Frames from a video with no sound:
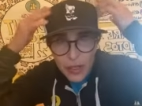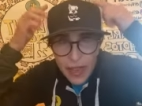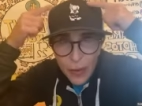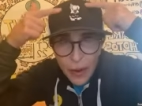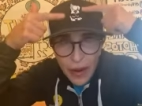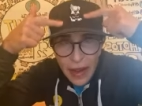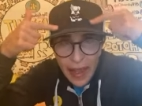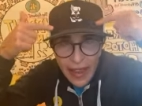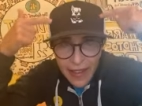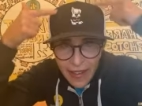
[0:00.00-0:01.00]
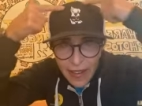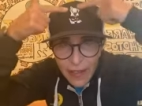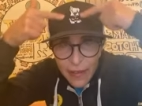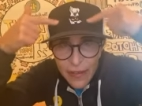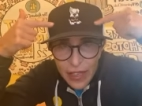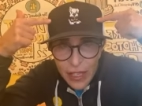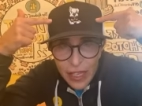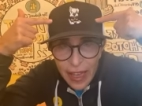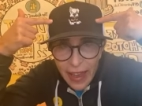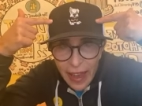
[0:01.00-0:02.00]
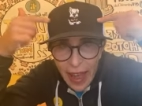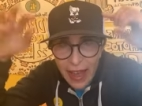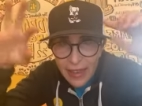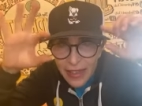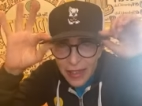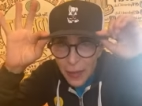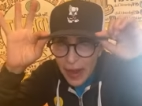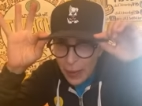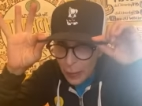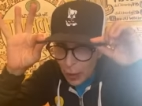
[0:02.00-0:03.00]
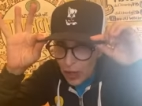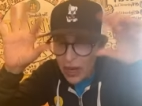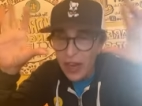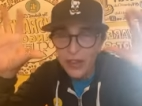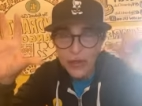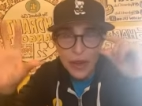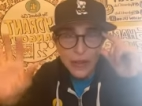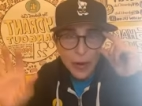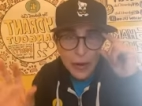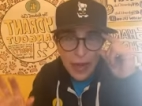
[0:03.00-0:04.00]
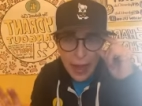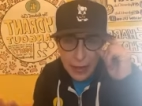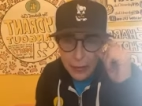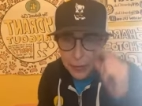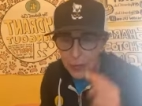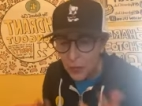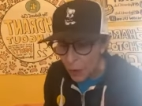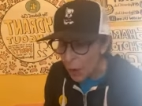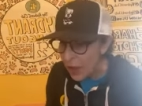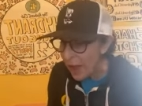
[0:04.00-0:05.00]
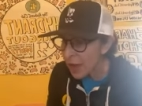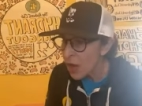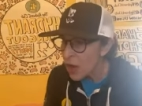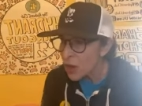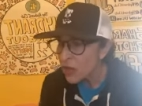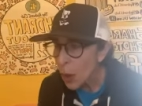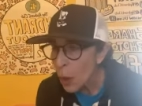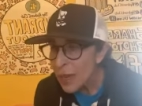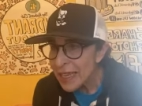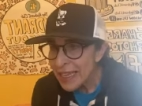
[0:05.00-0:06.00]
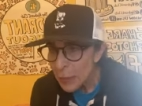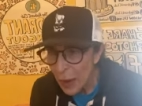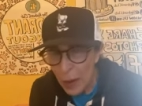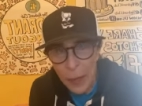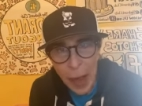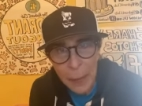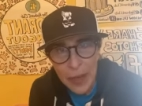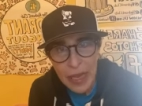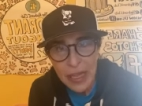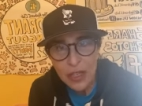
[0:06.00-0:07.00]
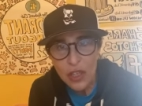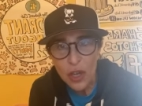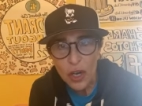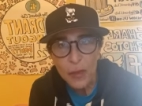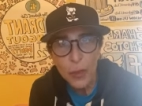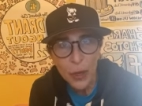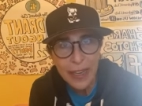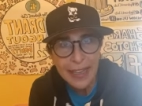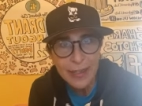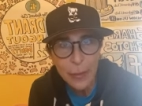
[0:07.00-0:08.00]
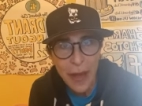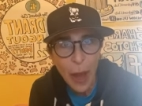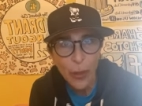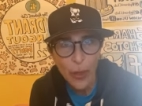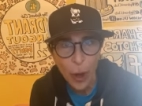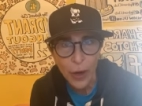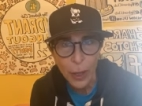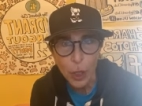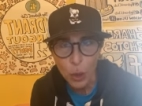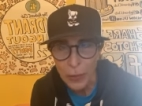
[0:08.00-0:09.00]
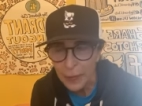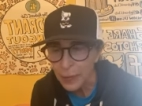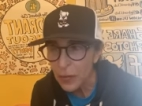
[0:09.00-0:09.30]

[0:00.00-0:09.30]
I am wearing a VGK hat. It's my Bark Andre furry hat. Okay, so when a puppy starts putting its mouth on a human,